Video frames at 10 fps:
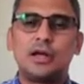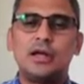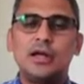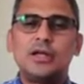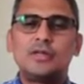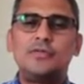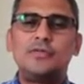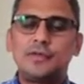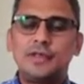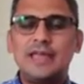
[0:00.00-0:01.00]
So
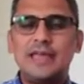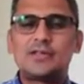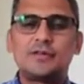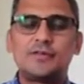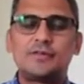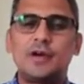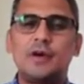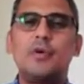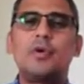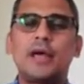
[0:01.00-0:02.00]
if in the case of
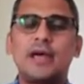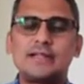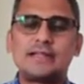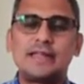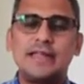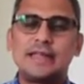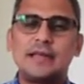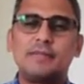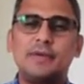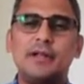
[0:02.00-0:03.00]
Apollo Tyres as an
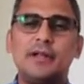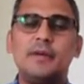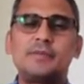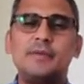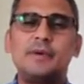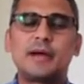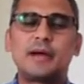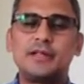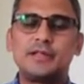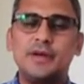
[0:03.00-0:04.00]
example, the replacement
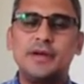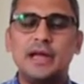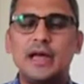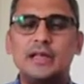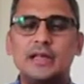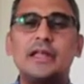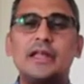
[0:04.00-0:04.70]
market is pretty large.